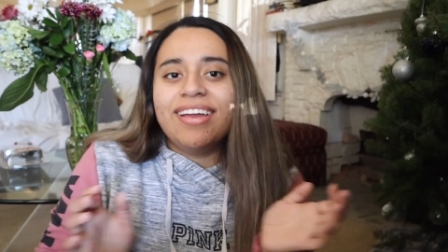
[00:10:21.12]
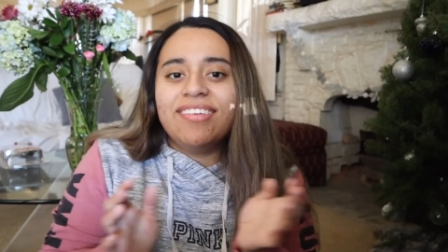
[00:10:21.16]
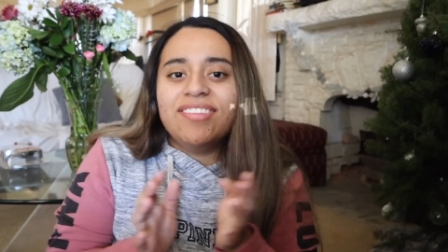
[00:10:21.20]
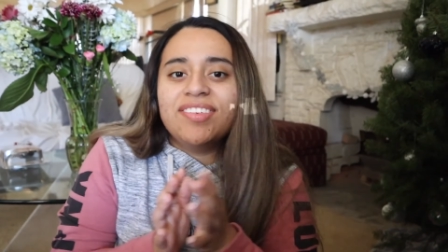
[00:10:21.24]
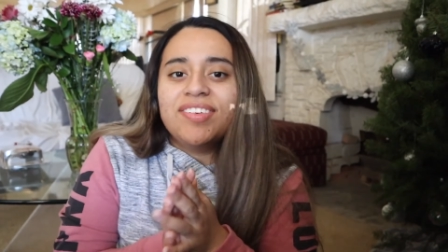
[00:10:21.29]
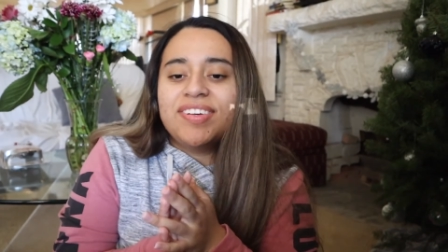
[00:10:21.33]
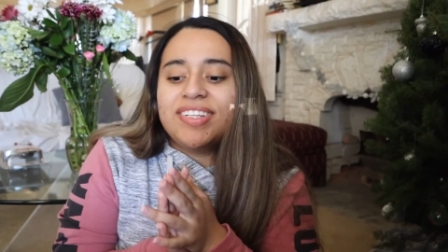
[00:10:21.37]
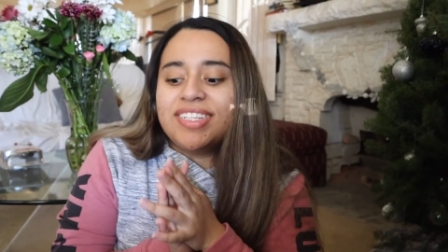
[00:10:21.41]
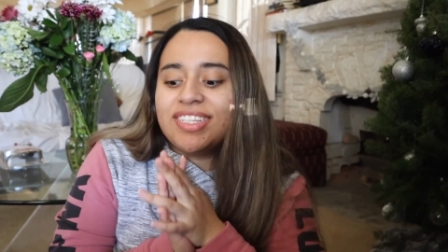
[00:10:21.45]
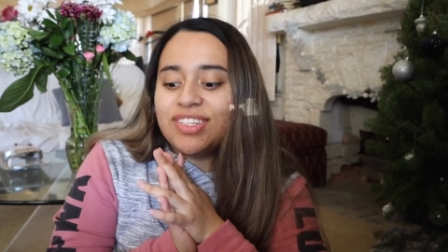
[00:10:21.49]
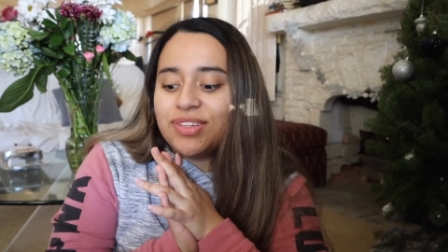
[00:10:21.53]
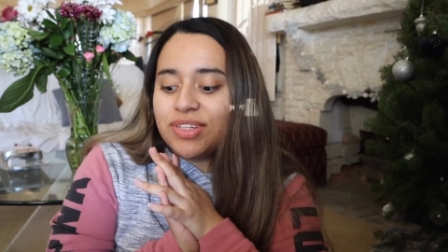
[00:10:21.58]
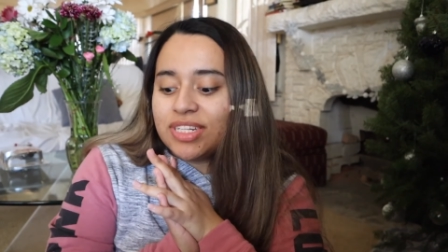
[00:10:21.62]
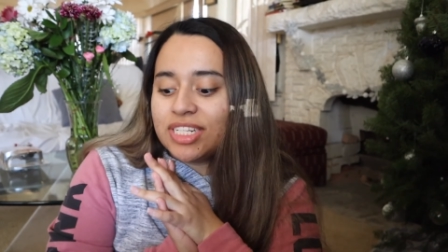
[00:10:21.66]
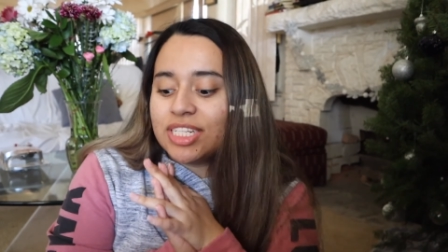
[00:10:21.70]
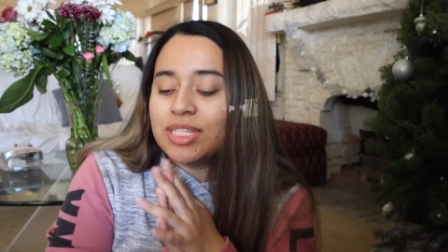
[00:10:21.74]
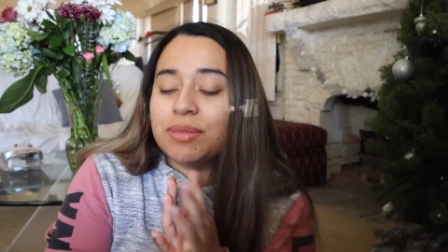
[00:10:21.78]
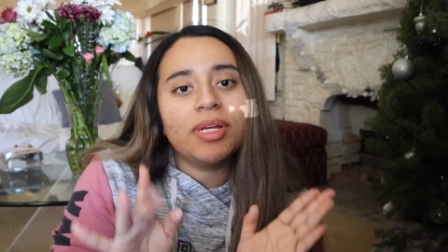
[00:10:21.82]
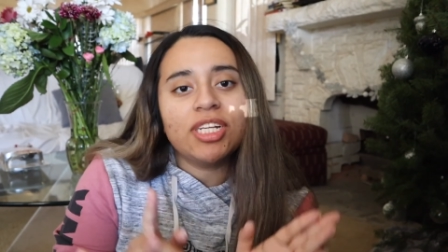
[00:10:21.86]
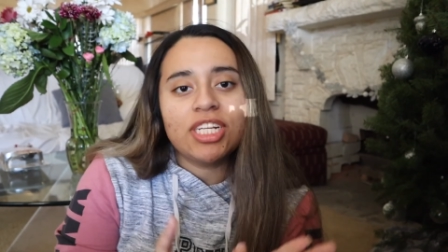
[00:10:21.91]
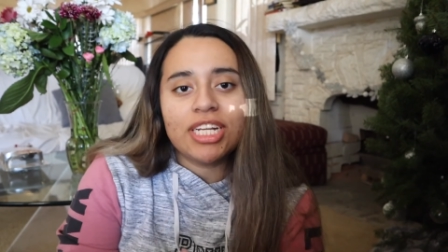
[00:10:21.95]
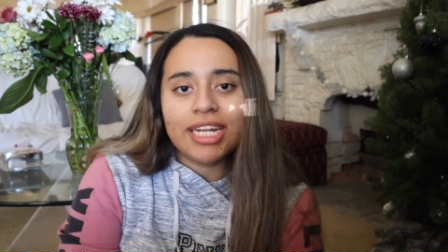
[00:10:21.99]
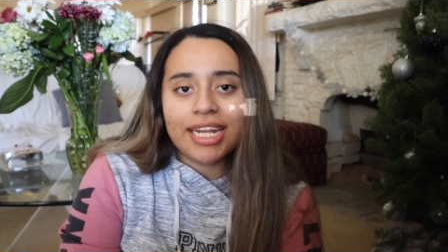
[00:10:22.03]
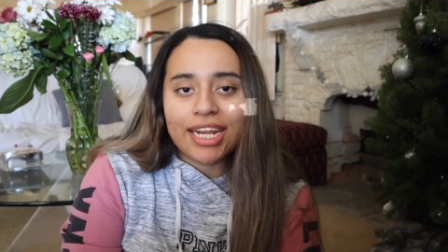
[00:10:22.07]
everyone so it is
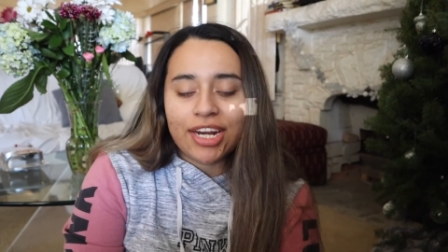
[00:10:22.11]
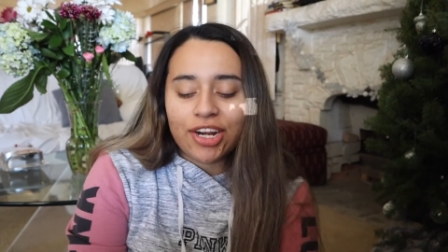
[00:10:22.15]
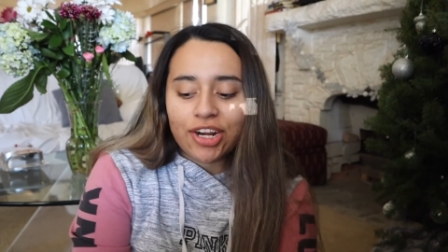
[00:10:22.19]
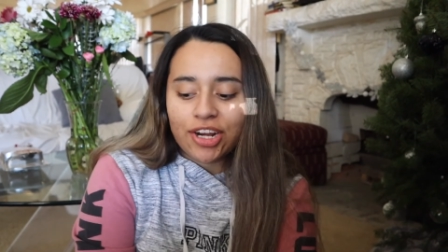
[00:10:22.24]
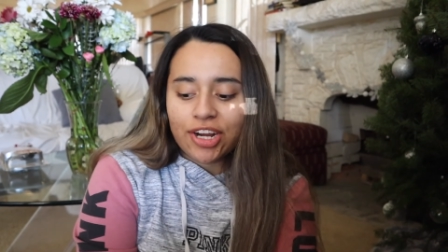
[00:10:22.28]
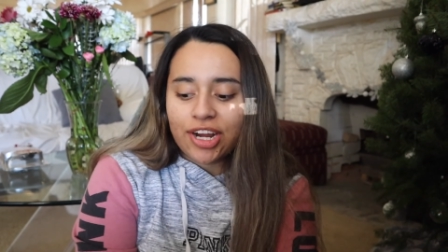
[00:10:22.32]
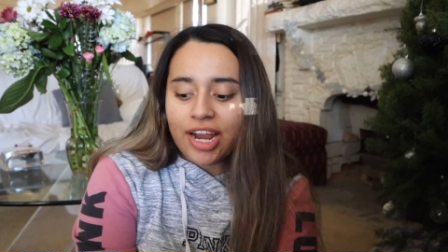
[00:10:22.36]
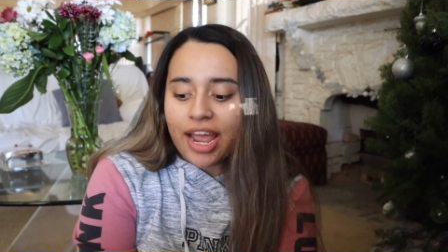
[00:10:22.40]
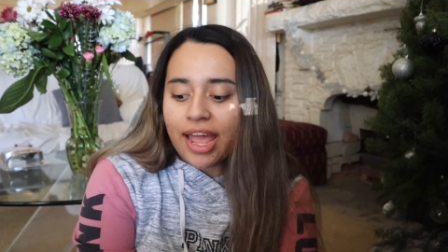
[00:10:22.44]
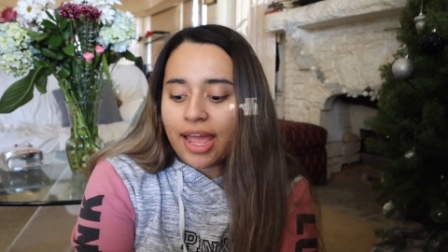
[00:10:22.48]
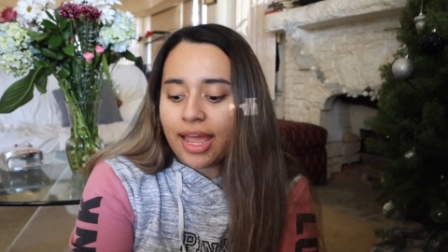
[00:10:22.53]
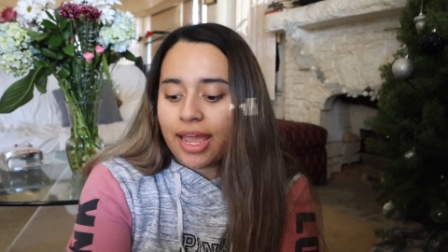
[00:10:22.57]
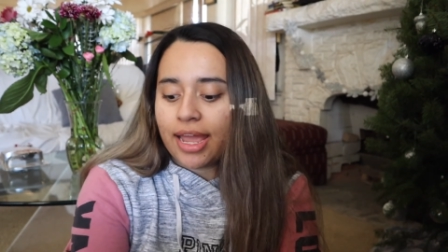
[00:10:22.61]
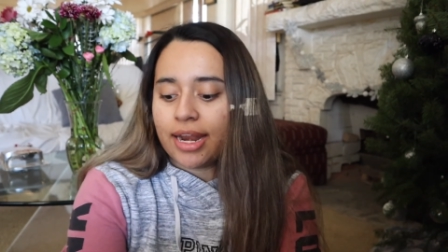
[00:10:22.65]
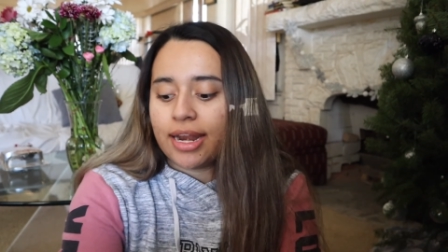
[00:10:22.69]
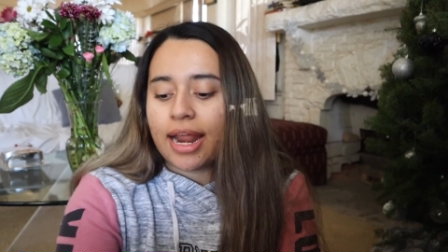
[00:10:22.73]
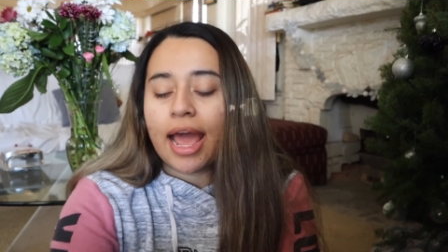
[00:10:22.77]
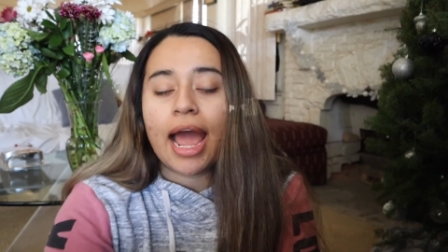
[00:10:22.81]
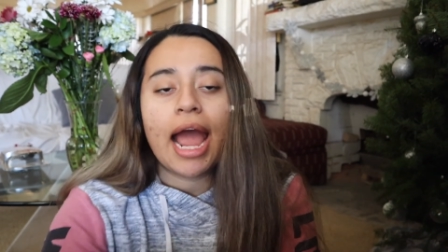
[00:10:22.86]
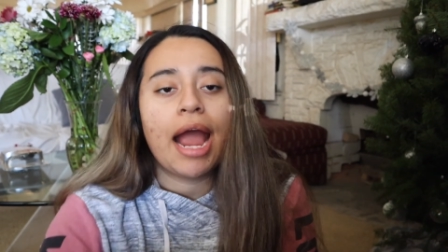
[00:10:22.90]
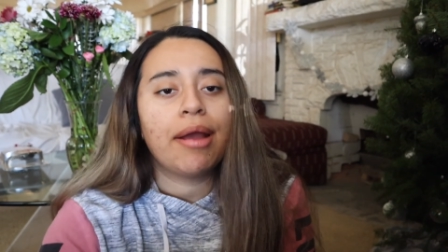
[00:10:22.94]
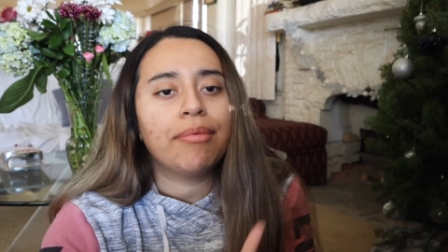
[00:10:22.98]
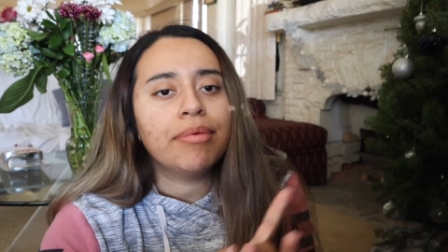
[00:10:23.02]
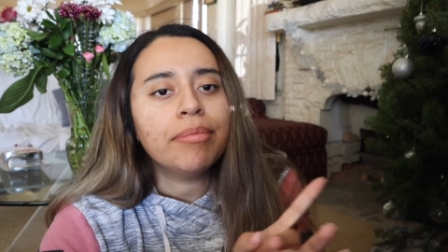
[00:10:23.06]
much later and
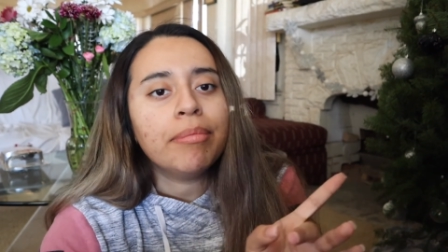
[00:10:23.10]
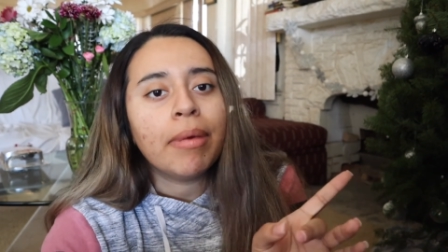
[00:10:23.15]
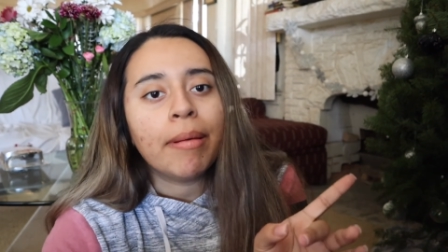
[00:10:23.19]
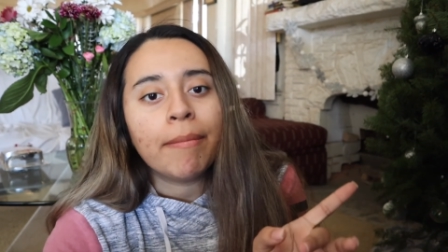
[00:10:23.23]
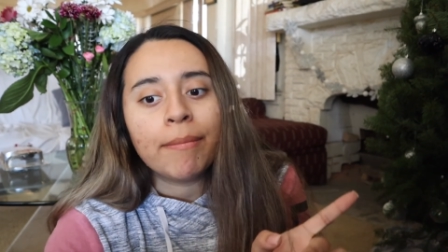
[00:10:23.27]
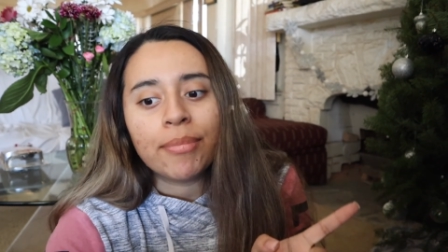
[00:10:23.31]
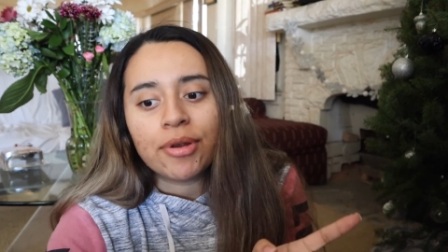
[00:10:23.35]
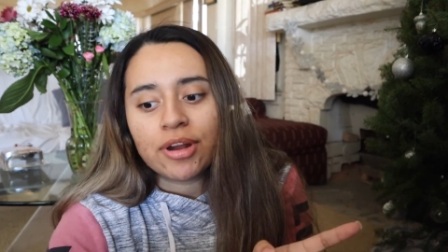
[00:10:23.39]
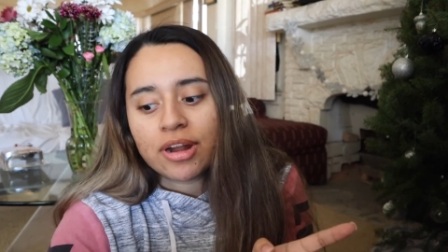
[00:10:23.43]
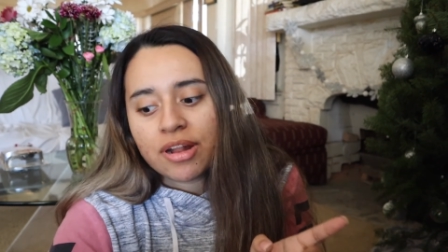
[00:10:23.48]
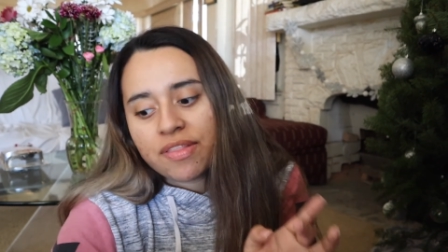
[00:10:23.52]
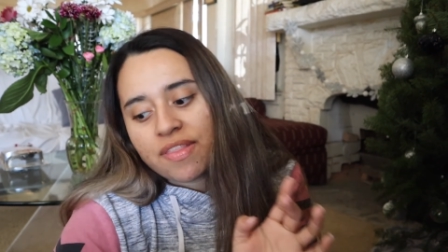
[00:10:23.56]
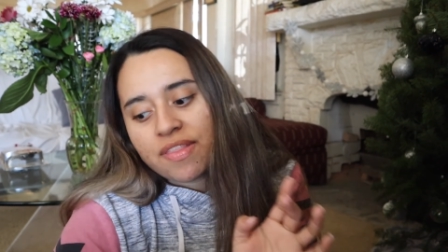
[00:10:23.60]
i remembered